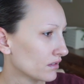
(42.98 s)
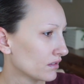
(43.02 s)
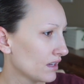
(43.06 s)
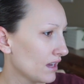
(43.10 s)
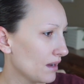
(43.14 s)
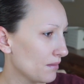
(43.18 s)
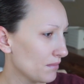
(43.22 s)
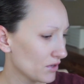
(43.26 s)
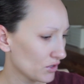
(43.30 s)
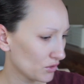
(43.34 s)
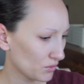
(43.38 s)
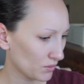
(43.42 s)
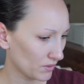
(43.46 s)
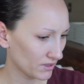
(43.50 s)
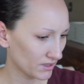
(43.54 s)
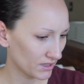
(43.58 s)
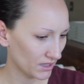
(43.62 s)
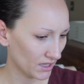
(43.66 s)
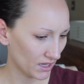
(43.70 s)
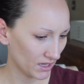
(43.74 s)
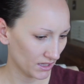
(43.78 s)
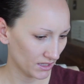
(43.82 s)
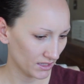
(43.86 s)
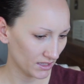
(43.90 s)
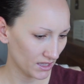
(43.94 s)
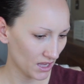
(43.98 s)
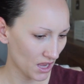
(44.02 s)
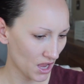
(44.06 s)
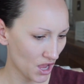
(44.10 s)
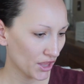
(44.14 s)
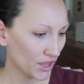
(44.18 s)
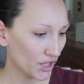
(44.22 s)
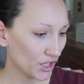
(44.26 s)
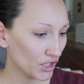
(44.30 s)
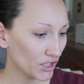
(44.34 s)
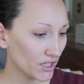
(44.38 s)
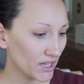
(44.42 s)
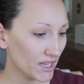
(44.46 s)
how much was this?
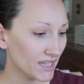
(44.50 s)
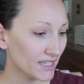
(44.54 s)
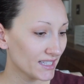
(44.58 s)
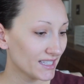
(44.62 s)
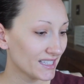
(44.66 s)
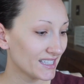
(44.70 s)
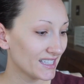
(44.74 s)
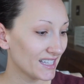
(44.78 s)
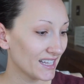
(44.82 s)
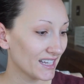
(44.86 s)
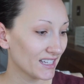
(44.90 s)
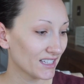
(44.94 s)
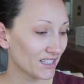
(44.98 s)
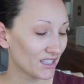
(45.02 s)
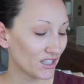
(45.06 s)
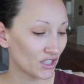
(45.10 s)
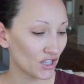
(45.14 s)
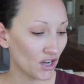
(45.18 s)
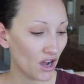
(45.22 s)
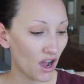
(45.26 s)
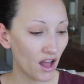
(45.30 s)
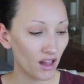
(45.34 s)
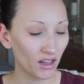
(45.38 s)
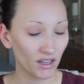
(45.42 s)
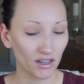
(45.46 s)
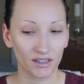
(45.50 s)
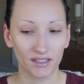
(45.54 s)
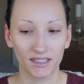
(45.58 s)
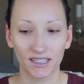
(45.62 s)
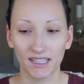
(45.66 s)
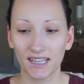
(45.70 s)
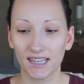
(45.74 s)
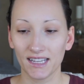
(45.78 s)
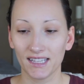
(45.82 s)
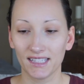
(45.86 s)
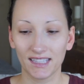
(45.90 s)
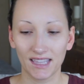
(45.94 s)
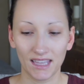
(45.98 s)
$36.
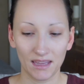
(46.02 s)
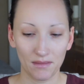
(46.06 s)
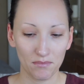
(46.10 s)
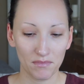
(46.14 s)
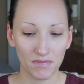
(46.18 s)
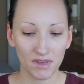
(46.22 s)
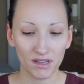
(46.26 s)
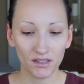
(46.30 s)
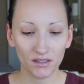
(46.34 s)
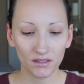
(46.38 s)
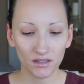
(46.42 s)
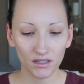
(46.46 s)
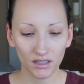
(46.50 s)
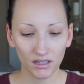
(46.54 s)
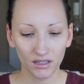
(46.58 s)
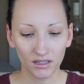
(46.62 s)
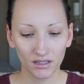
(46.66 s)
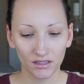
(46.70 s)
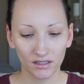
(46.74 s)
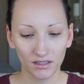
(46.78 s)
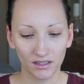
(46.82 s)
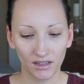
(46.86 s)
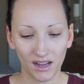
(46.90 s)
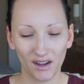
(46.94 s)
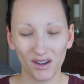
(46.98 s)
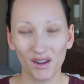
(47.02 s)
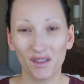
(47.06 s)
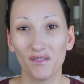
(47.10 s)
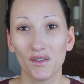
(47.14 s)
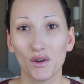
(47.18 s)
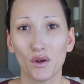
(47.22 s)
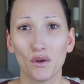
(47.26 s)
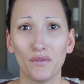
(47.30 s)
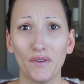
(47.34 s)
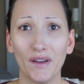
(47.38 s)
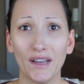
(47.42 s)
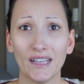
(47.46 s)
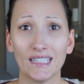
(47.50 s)
It is the Milk, I don't even
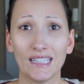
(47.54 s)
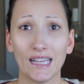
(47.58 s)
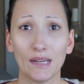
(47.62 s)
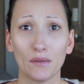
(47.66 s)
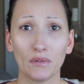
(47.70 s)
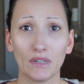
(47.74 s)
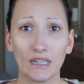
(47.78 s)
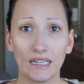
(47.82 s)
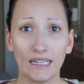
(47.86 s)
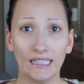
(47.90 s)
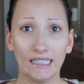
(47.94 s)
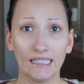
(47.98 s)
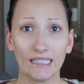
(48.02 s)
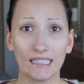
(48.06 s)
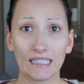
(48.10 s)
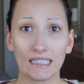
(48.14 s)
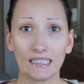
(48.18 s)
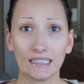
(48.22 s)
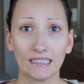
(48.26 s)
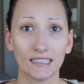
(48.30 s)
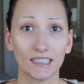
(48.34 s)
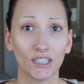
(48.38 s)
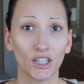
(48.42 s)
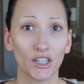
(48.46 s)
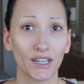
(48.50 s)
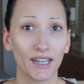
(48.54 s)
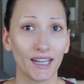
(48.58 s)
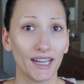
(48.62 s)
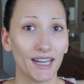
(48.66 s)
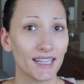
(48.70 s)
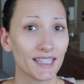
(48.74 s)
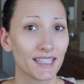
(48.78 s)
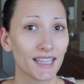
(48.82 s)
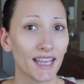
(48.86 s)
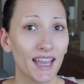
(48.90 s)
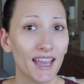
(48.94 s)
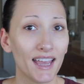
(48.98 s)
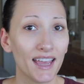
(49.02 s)
know if I said what it is. Sorry guys.